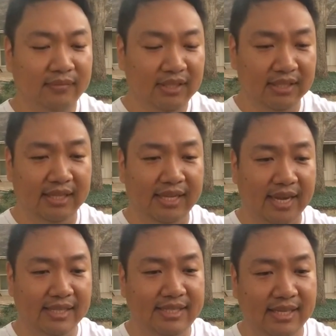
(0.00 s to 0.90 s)
the
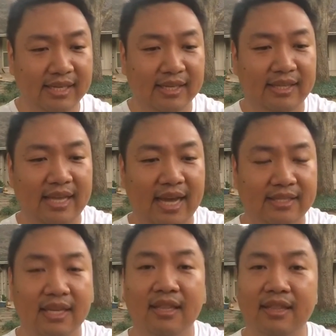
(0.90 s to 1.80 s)
idea
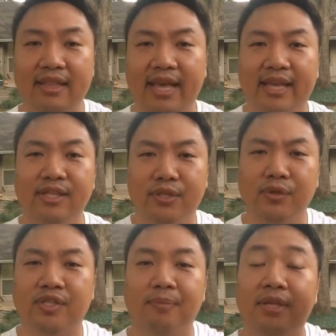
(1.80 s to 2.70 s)
that they can do
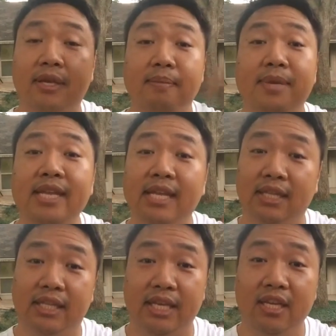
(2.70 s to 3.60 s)
something
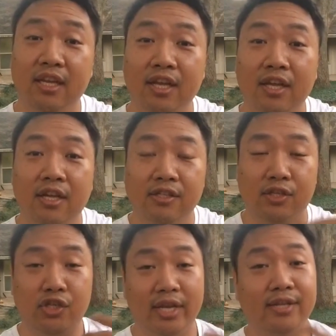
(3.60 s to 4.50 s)
immediately to
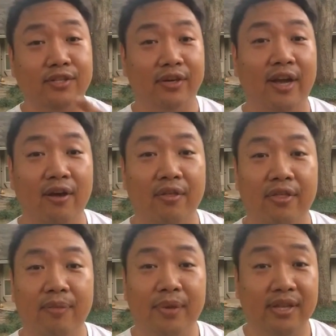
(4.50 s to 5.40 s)
change their health,
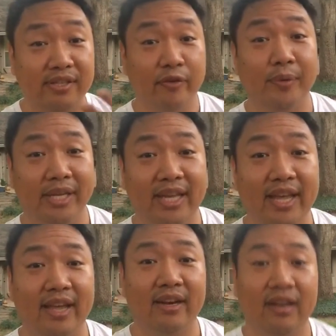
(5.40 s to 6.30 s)
because everybody
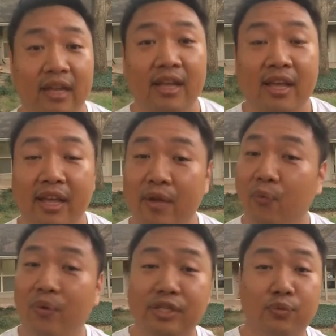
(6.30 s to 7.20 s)
can. And
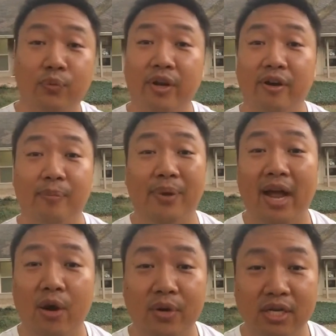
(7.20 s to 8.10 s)
once we are
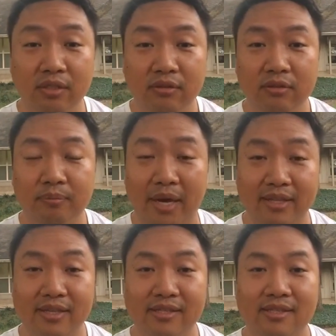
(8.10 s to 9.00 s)
empowered by
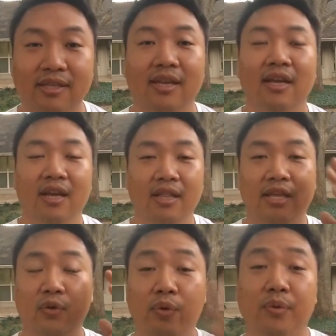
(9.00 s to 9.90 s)
this,
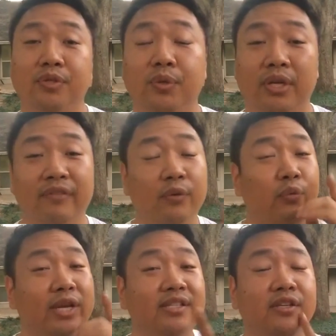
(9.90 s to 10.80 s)
then we will do it. If the
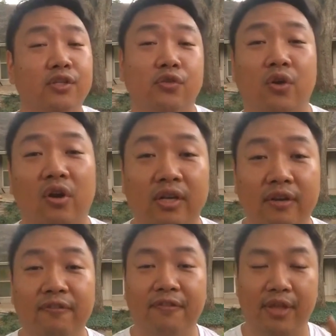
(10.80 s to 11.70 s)
reason is strong
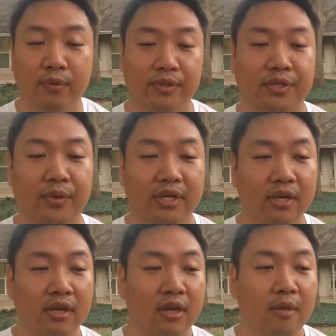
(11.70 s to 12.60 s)
enough, they will do it.
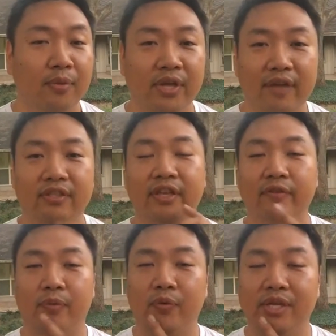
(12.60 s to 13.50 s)
But you have to give
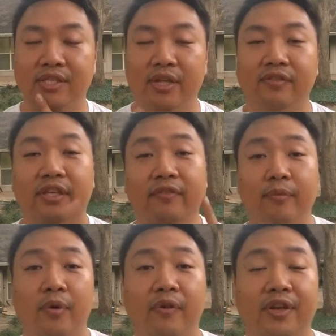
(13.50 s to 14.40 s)
them a reason. You have to give them
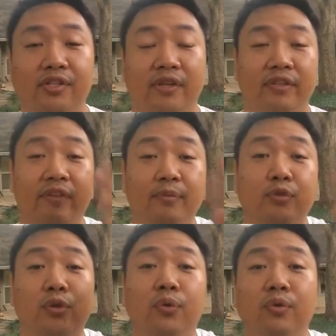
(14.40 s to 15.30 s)
motivation. You have to give them
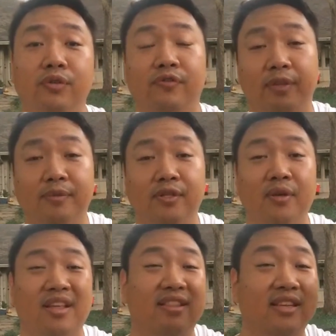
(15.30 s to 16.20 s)
tools for them to know
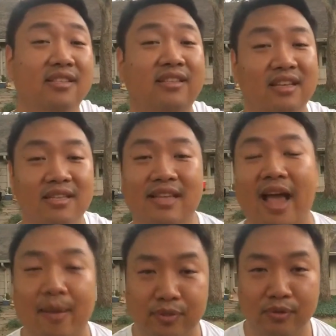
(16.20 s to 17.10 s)
that this is
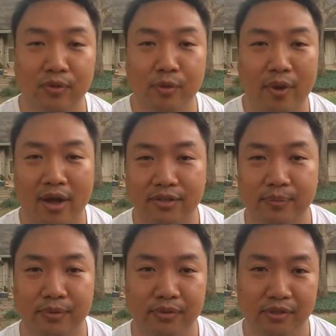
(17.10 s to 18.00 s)
absolutely
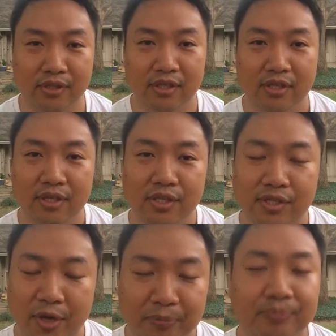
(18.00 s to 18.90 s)
possible.
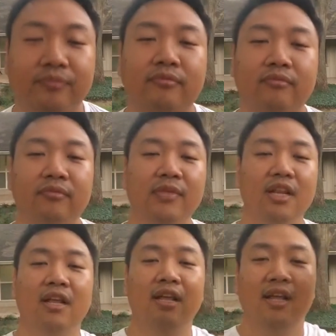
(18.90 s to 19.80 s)
So
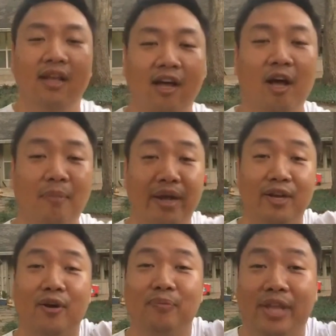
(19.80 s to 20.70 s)
I
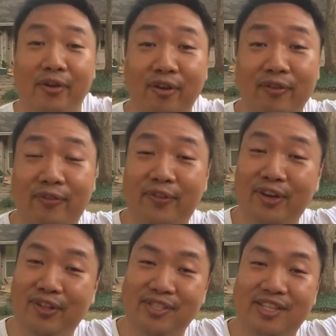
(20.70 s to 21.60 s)
know I'm carrying on for a very
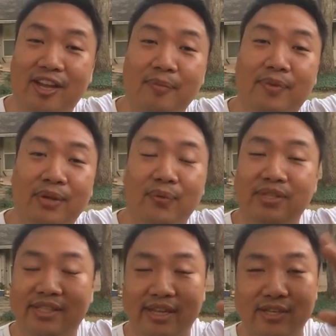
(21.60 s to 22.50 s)
long time, but
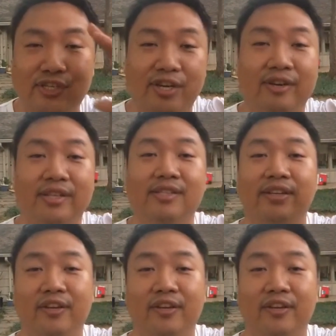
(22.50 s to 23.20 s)
once again, share this in your